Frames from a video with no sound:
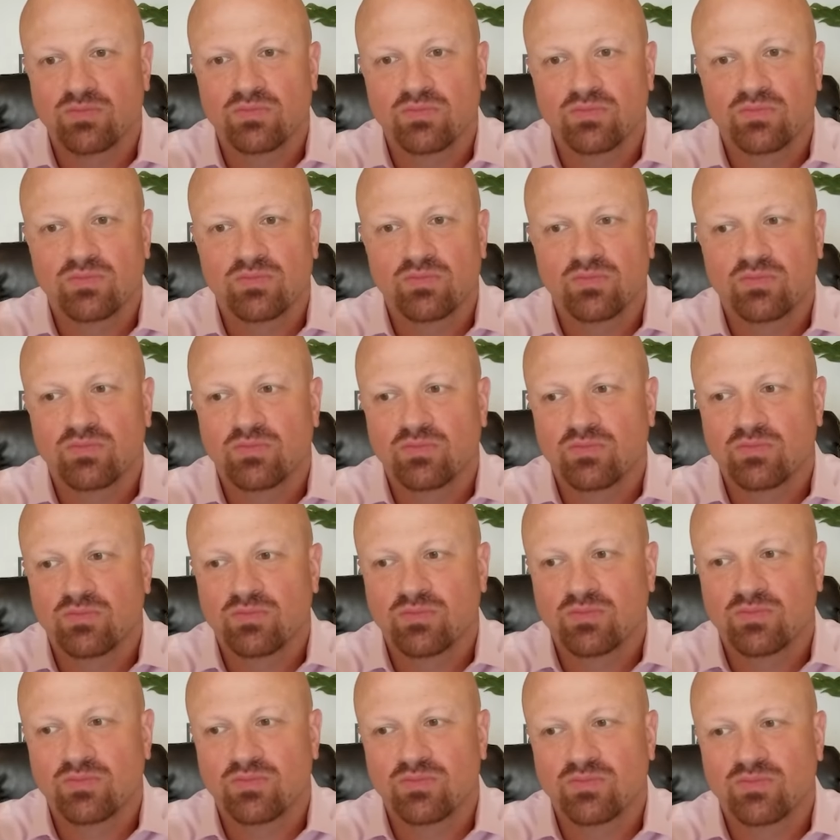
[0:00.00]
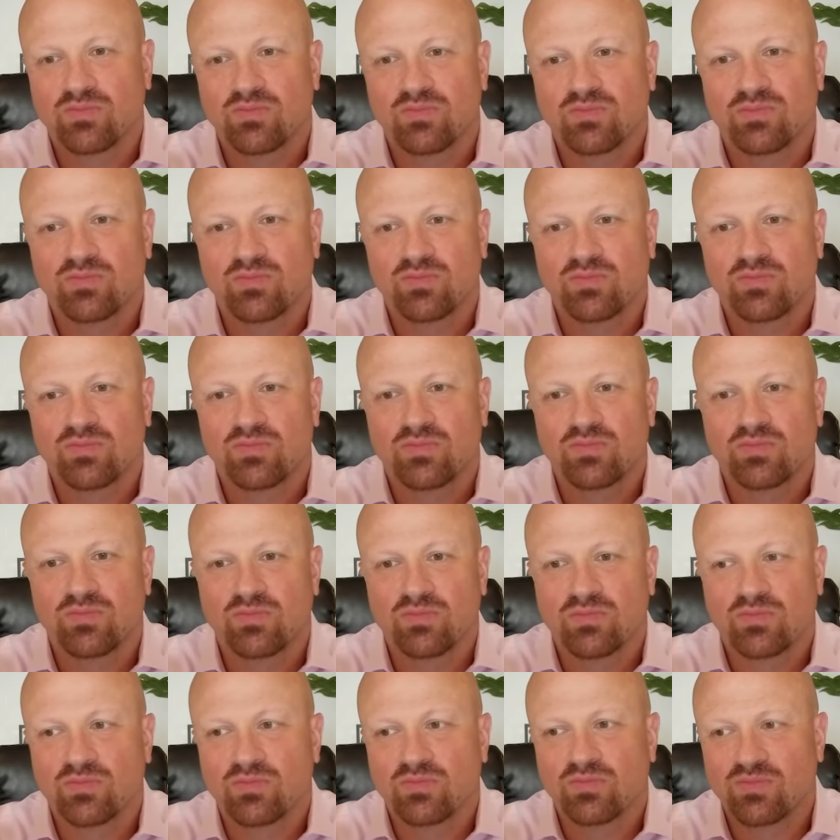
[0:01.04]

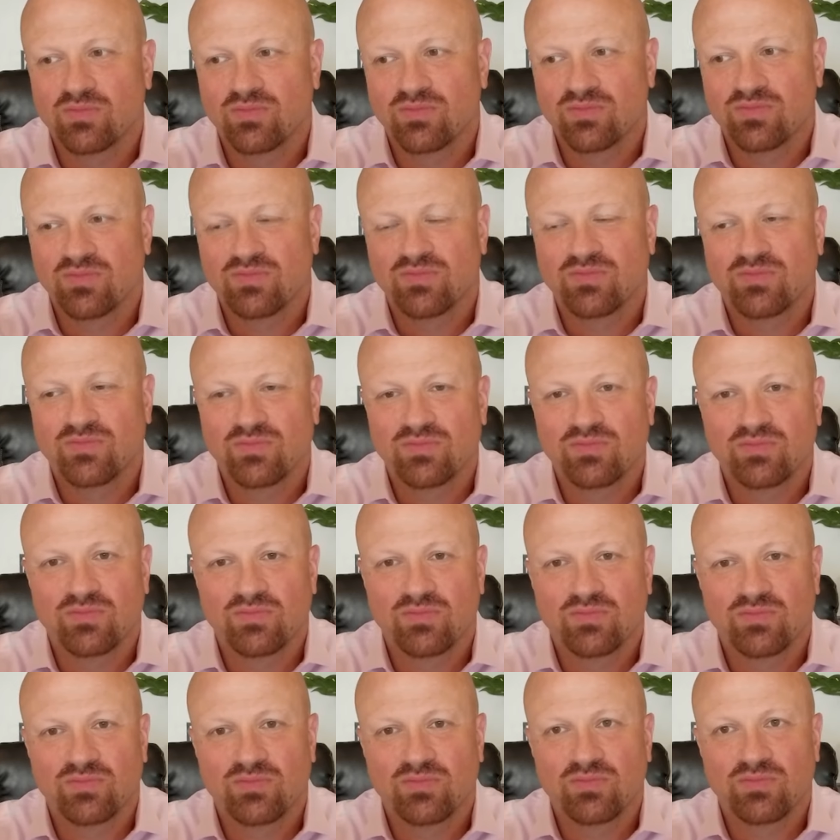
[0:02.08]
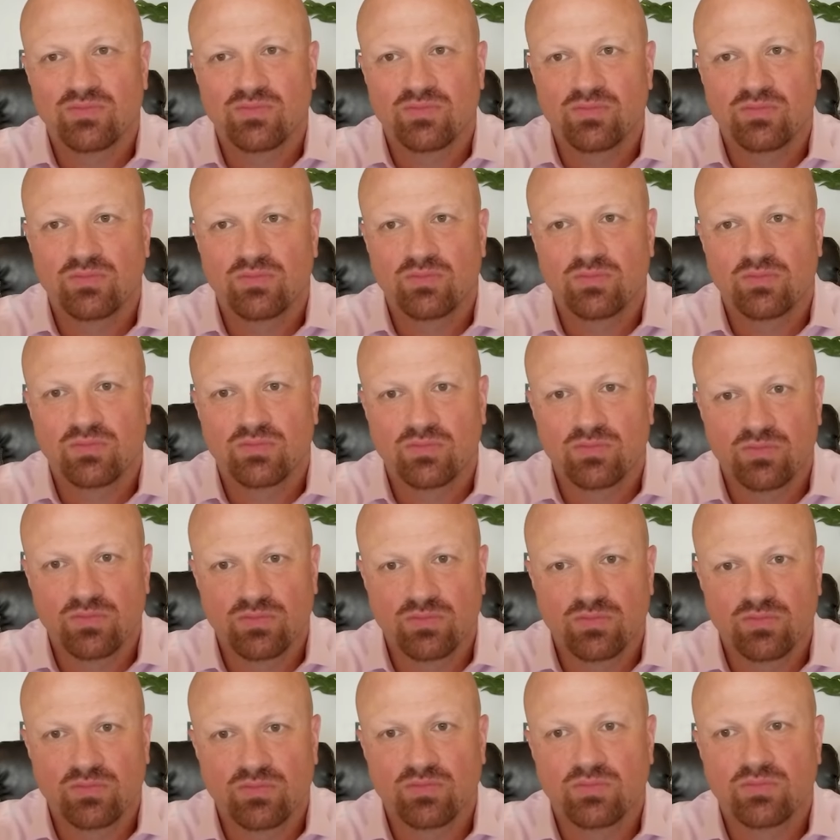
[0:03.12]

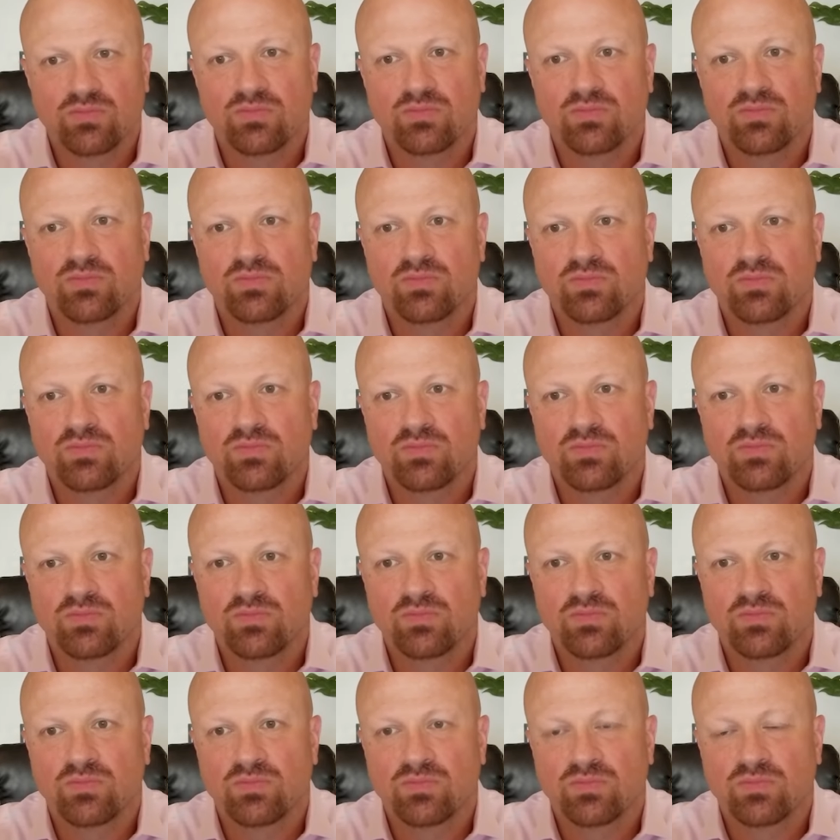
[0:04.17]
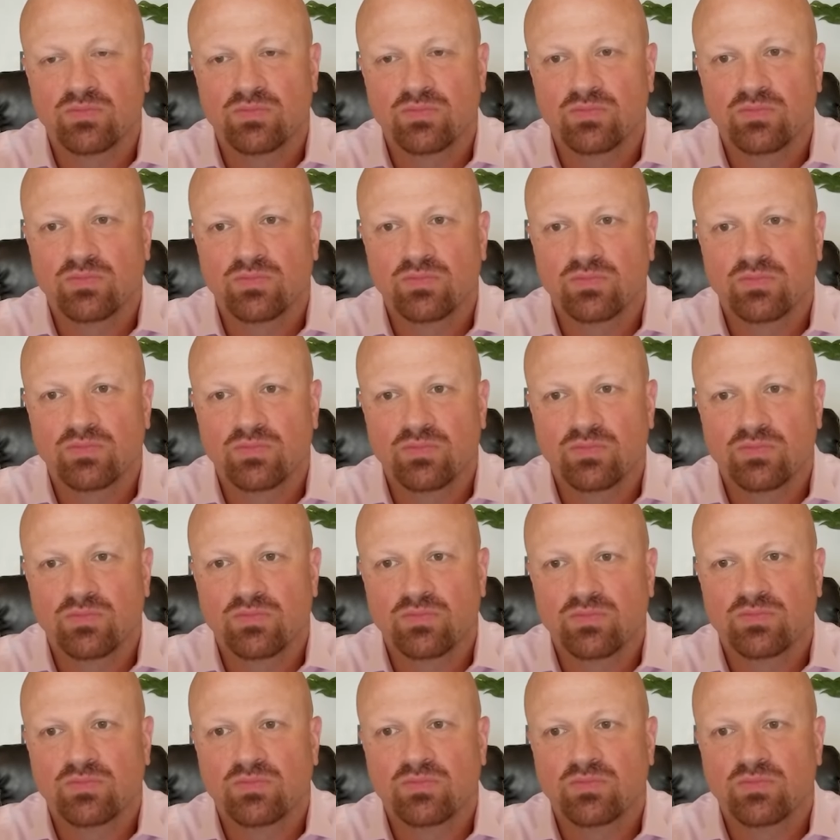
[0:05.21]

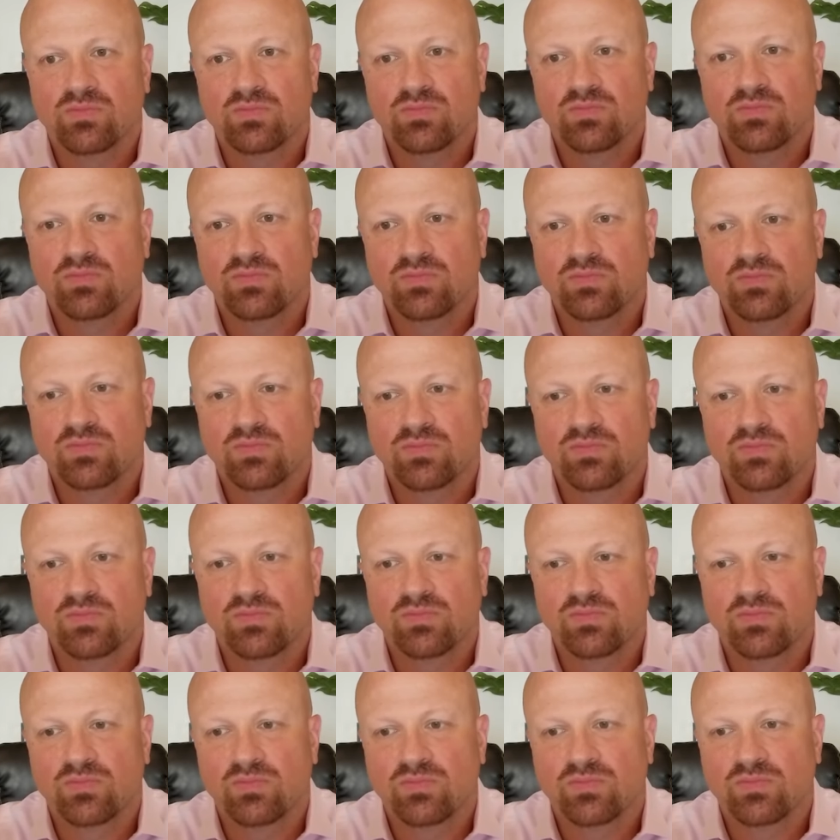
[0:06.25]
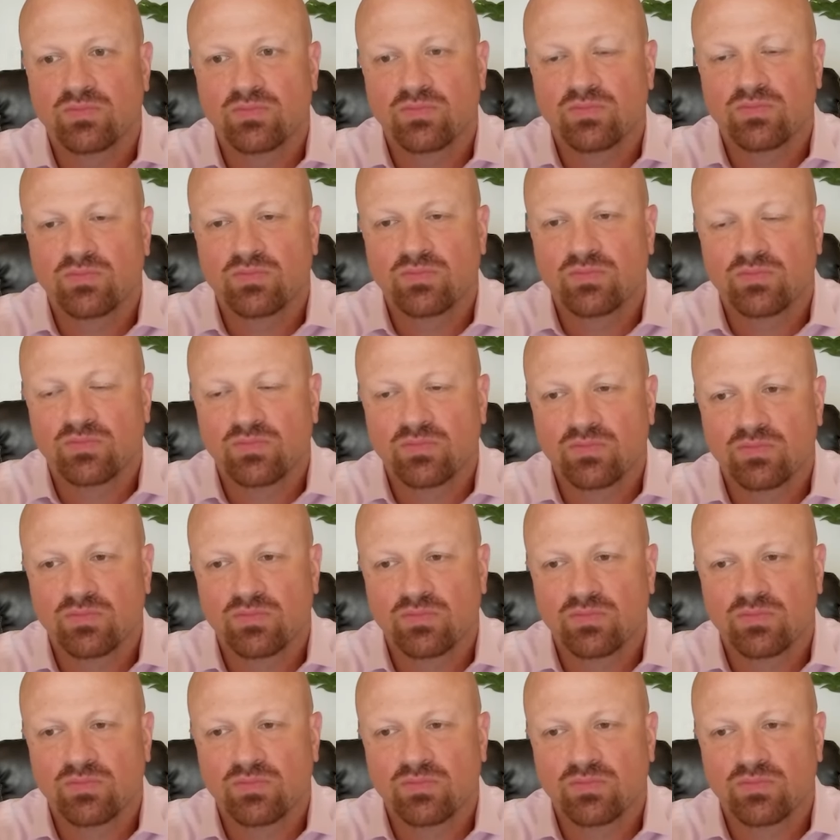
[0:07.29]
No words are spoken by the person on screen.